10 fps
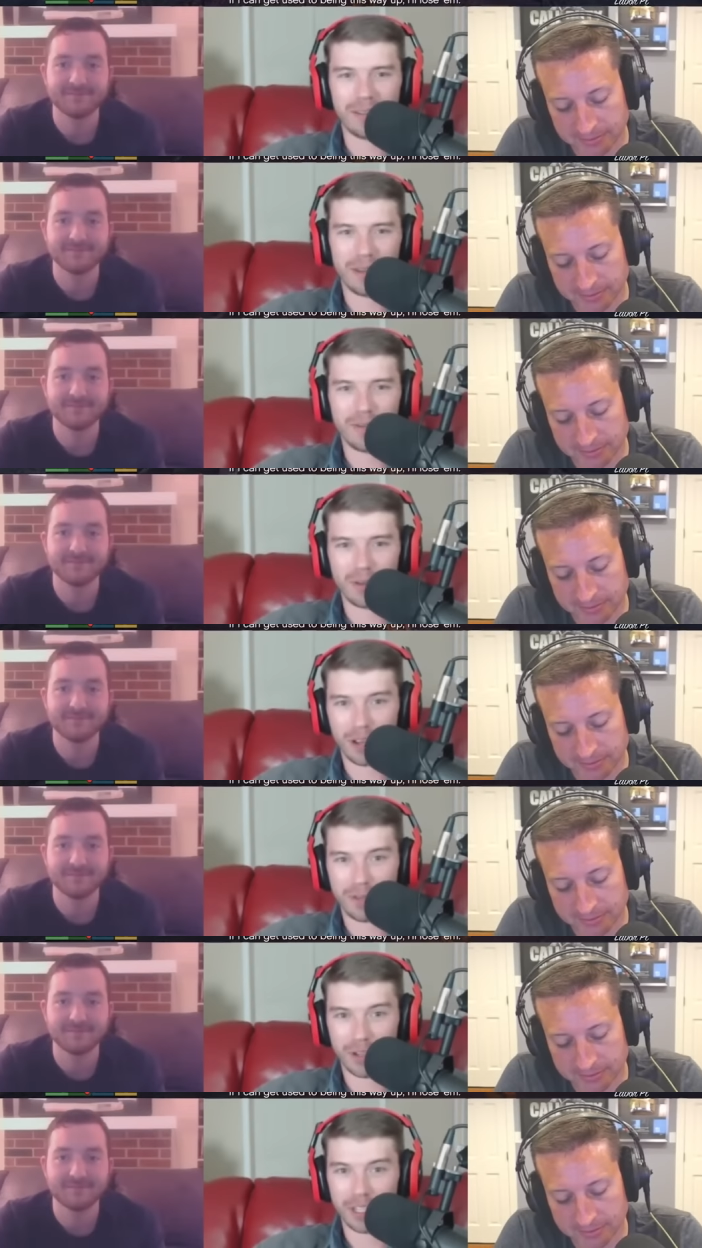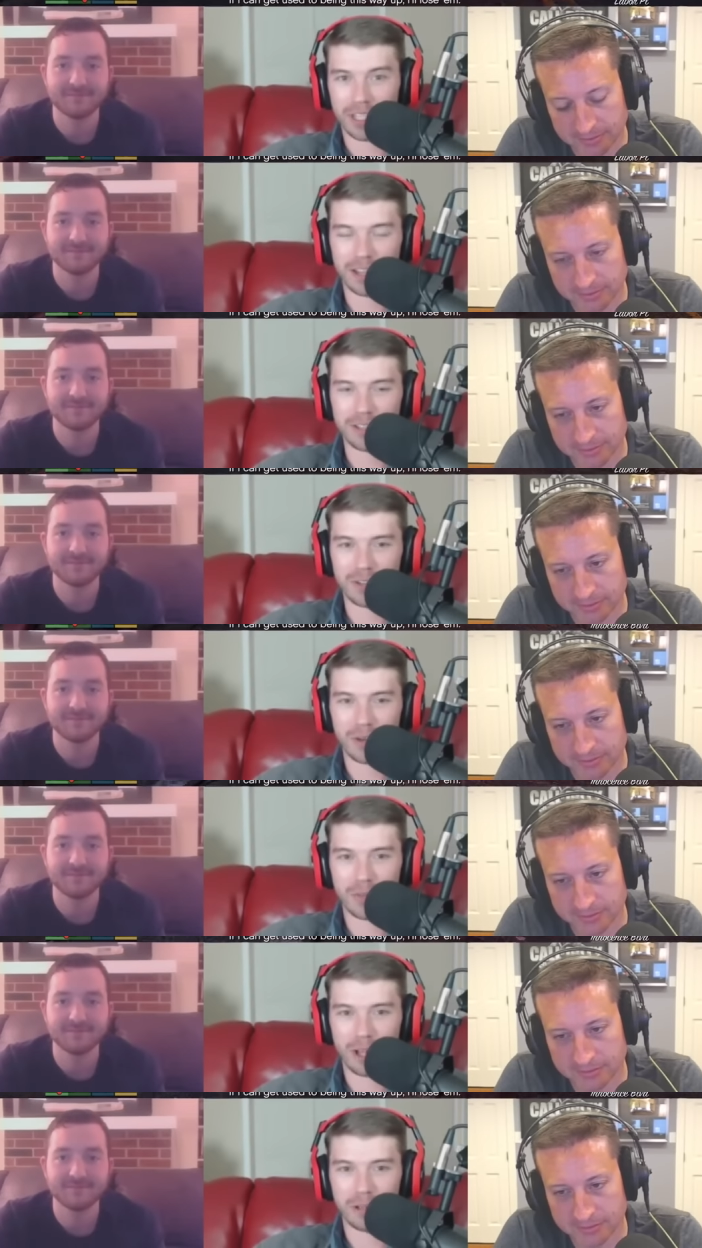Speaker 1: Maybe if you're if you're a good dancer,
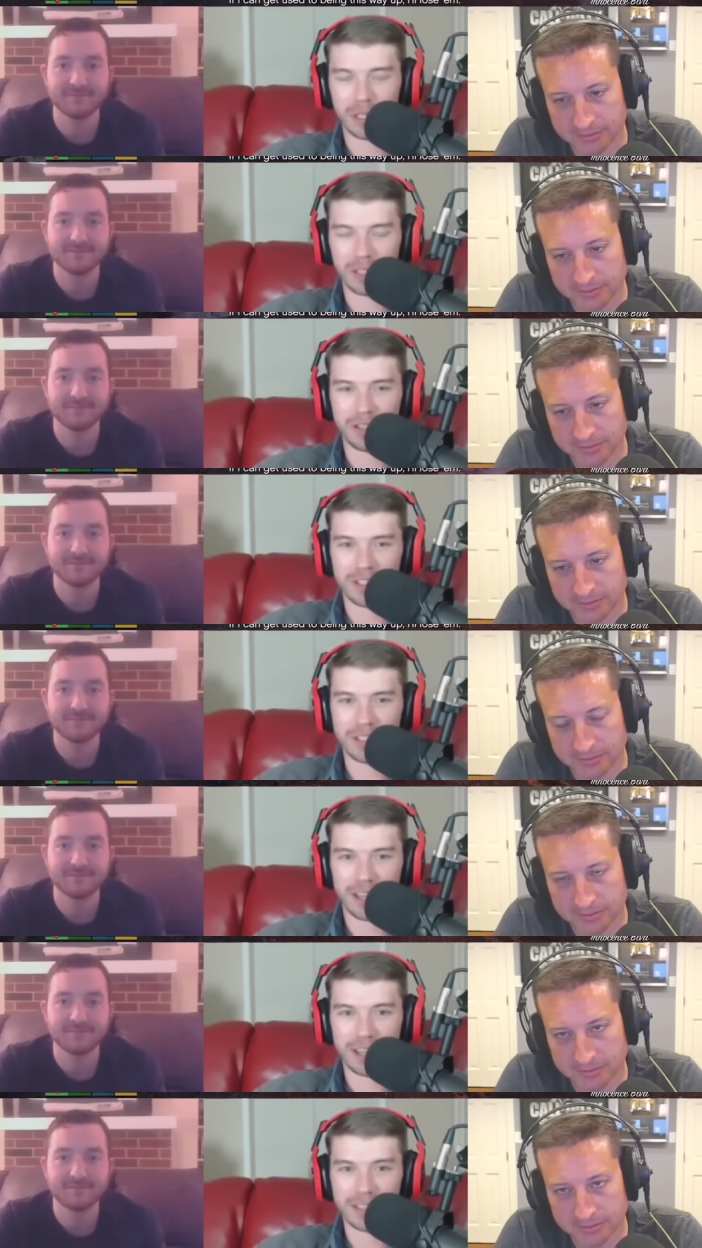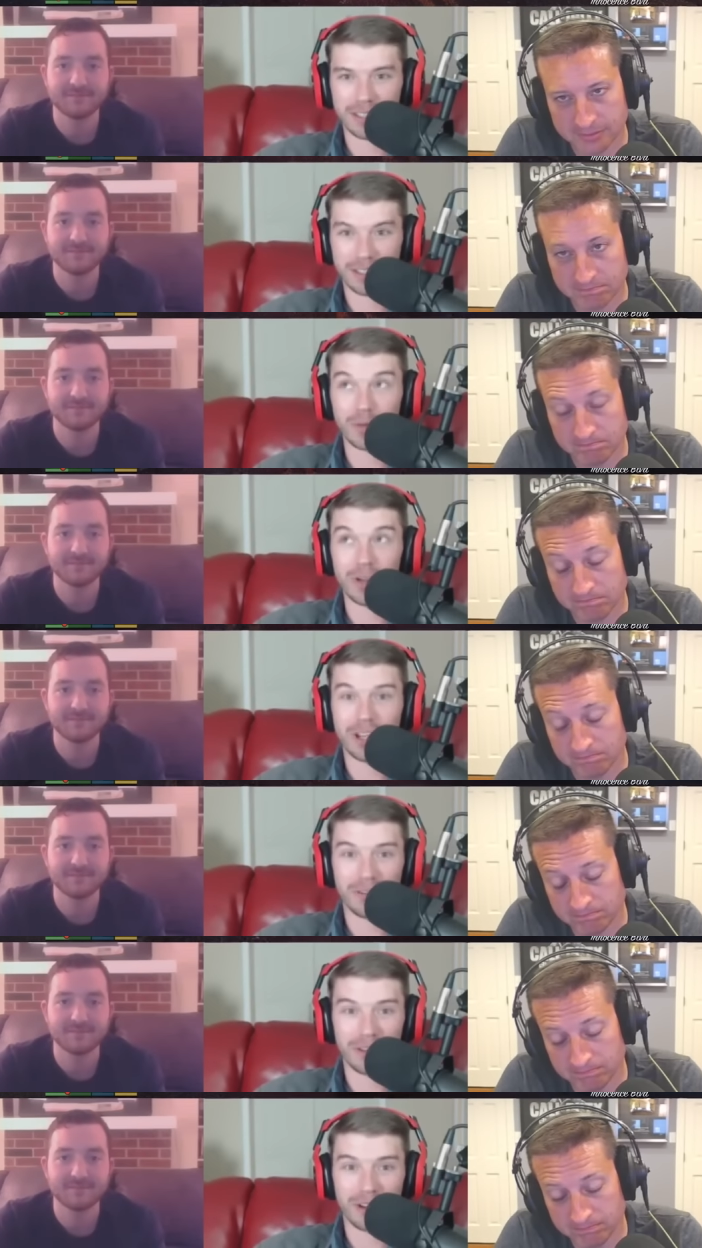you're probably good at sex. Look at
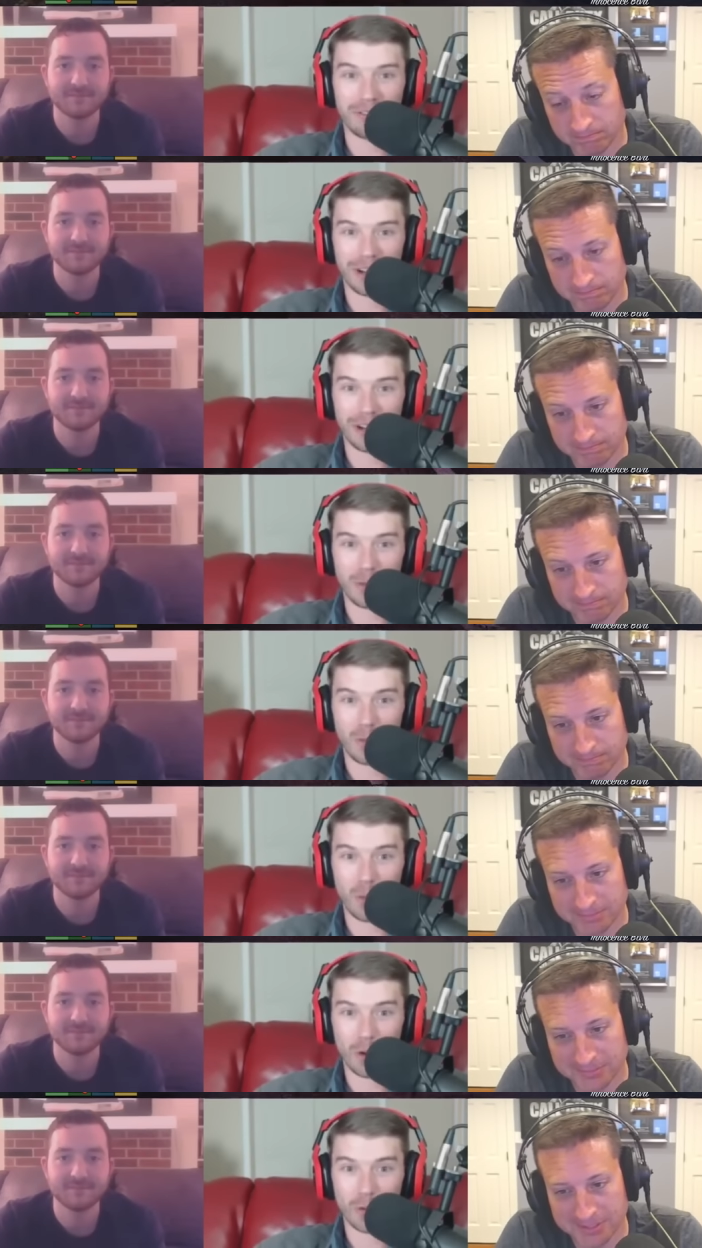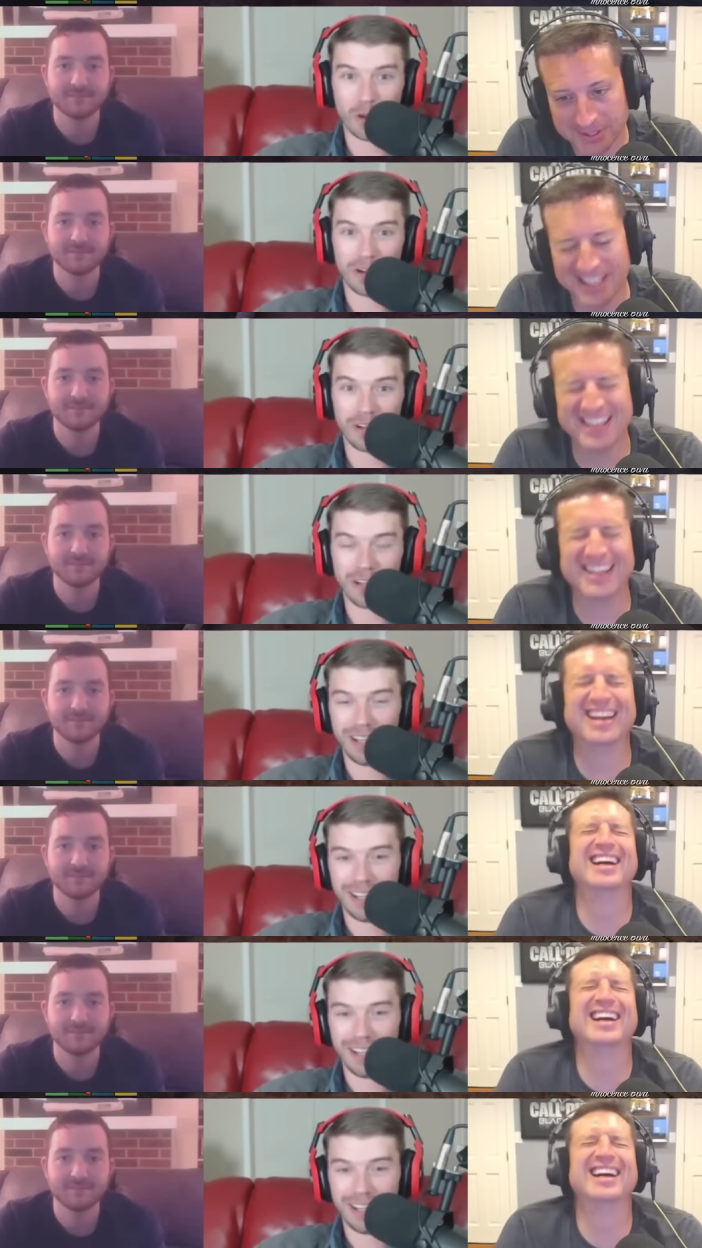Woody over there, fucking award winner.